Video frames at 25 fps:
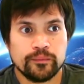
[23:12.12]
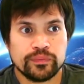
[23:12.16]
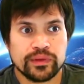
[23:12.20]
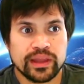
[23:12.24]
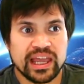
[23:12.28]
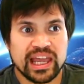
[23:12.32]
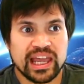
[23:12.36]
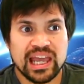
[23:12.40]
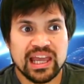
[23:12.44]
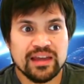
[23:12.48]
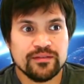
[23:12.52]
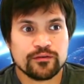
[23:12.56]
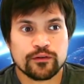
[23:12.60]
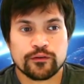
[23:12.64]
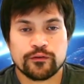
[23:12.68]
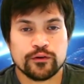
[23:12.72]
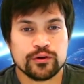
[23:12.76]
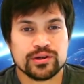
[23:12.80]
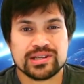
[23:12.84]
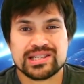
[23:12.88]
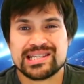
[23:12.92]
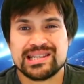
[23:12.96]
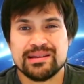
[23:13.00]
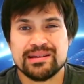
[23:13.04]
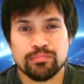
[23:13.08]
even for a
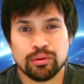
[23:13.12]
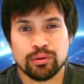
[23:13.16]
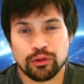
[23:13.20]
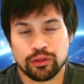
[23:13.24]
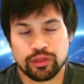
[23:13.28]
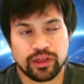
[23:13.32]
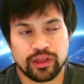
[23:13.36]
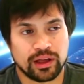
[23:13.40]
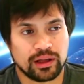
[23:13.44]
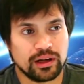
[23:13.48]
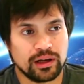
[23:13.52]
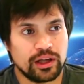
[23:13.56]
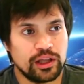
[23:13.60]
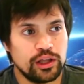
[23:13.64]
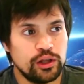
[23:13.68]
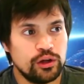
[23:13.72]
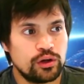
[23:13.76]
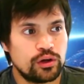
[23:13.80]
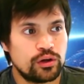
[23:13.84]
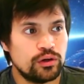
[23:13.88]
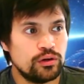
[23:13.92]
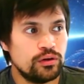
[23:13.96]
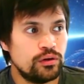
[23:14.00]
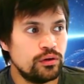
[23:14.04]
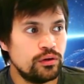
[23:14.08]
simple thing like you
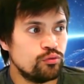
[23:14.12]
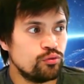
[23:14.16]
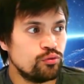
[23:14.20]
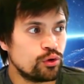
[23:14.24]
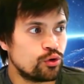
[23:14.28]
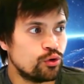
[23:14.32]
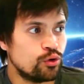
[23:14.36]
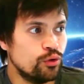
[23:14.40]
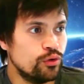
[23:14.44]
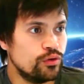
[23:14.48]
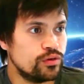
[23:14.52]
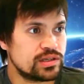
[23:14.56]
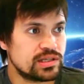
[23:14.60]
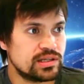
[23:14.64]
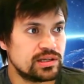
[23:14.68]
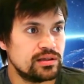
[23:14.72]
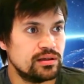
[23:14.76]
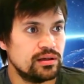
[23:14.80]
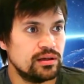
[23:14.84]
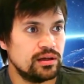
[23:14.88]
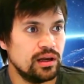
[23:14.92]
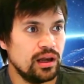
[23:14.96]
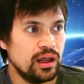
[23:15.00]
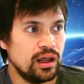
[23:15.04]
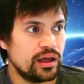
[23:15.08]
could recruit
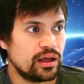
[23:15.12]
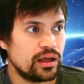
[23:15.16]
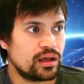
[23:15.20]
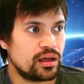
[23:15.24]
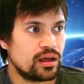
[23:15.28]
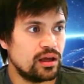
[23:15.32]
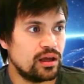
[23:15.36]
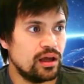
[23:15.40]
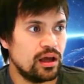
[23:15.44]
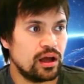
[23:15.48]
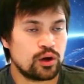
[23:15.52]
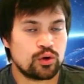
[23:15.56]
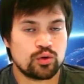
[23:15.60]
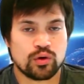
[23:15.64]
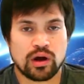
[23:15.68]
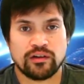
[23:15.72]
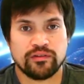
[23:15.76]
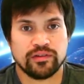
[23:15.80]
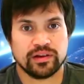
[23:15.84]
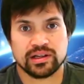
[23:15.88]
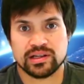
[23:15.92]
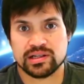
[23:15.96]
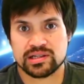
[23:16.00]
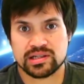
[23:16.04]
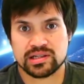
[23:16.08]
like a
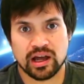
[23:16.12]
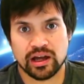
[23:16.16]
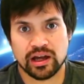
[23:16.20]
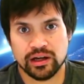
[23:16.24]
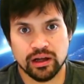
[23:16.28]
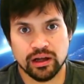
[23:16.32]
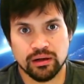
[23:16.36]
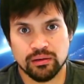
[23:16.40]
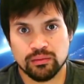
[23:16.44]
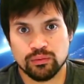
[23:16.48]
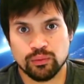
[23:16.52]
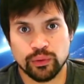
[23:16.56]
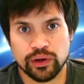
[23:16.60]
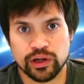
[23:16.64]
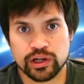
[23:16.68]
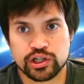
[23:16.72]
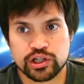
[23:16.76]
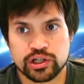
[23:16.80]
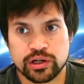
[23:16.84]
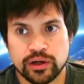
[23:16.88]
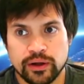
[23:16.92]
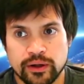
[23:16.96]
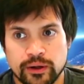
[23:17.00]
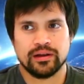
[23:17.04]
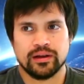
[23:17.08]
graphic designer
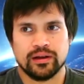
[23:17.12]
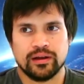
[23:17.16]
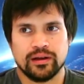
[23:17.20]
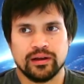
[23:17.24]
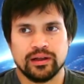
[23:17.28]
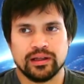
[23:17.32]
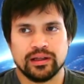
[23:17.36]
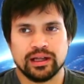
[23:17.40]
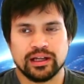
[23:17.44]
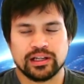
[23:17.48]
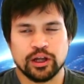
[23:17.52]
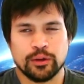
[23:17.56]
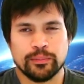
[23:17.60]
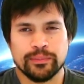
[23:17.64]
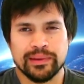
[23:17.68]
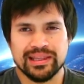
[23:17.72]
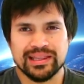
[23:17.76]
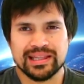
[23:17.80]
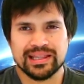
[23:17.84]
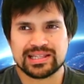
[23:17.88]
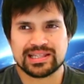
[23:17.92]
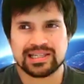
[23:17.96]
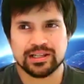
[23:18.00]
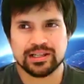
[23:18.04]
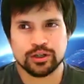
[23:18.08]
which I don't mean
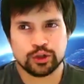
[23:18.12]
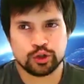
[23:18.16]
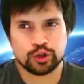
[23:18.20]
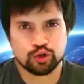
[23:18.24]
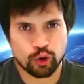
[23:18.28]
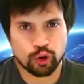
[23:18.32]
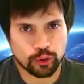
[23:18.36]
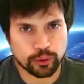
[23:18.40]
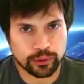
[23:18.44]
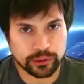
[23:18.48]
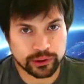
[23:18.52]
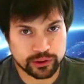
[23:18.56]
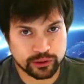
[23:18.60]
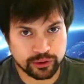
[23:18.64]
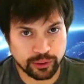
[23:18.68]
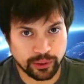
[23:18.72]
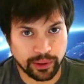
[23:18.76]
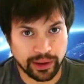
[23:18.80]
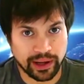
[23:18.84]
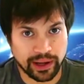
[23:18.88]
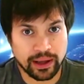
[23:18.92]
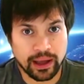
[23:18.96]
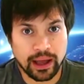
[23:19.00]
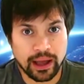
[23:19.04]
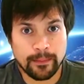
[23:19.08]
this in a derogatory
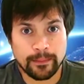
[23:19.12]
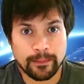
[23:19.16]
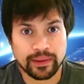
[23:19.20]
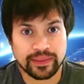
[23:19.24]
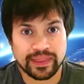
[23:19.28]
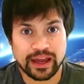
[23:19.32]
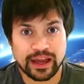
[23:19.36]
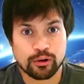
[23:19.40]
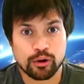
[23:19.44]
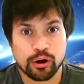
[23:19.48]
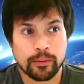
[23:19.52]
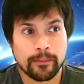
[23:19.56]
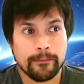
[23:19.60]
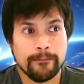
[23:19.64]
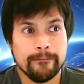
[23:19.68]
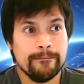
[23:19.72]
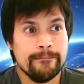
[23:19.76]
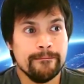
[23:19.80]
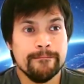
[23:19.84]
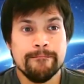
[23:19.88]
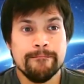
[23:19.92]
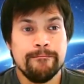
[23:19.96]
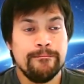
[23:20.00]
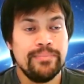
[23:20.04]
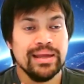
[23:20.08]
way, but there are
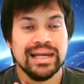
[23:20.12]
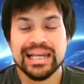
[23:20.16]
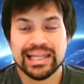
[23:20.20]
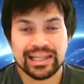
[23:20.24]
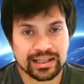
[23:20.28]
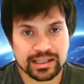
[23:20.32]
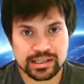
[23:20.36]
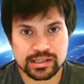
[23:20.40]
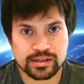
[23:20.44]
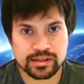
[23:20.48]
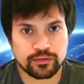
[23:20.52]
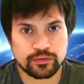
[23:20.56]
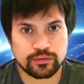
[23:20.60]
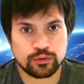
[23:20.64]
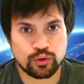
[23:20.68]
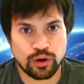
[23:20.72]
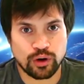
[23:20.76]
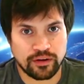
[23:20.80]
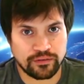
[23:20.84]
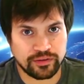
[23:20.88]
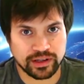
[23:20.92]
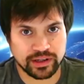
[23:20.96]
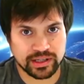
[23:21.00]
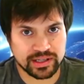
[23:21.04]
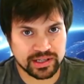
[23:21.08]
billions of
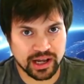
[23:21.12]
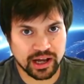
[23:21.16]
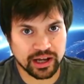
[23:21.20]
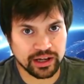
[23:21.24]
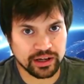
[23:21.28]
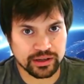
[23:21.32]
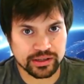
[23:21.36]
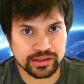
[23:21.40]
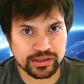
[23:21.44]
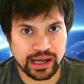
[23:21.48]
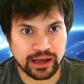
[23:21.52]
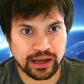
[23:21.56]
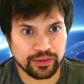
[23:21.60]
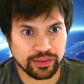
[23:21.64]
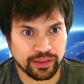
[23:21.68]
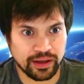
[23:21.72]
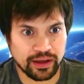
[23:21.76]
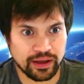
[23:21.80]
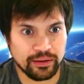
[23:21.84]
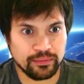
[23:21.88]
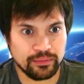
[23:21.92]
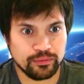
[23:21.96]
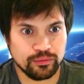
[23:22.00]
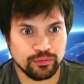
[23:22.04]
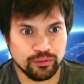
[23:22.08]
graphic designers out
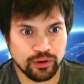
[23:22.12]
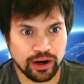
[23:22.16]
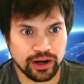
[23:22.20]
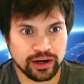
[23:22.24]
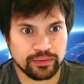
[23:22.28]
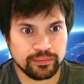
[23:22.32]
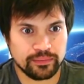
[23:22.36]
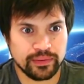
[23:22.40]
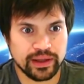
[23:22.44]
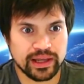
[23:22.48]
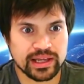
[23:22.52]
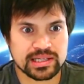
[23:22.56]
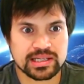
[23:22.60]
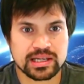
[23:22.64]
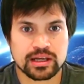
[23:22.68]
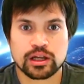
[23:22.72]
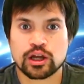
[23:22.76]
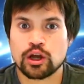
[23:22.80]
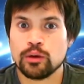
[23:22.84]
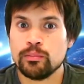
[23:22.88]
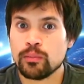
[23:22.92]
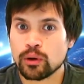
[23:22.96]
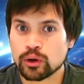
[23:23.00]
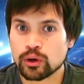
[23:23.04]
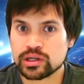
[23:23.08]
there, right? It's a
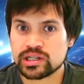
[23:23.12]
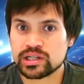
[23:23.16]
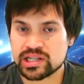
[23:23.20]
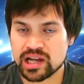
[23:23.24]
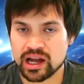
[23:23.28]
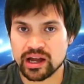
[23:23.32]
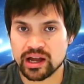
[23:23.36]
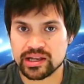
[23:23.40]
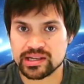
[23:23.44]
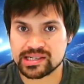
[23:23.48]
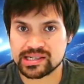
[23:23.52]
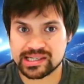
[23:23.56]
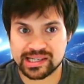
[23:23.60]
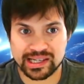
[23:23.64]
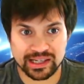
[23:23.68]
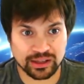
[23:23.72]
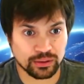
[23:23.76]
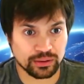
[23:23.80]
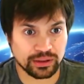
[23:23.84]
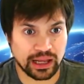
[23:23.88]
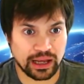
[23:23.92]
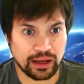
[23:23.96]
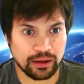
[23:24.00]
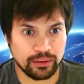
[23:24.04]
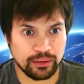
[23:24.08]
commoditized
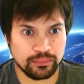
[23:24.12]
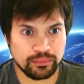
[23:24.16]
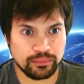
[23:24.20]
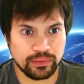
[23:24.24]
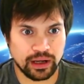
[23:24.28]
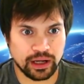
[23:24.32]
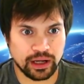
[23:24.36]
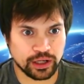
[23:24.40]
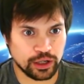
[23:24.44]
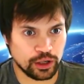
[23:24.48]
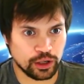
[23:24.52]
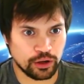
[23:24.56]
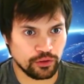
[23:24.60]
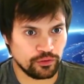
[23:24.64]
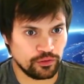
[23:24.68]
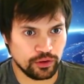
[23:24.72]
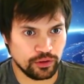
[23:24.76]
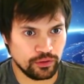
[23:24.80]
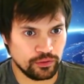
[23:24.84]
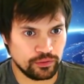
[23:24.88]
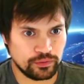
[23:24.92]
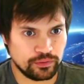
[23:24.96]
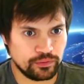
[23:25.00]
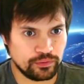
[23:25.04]
skill now. I don't know if you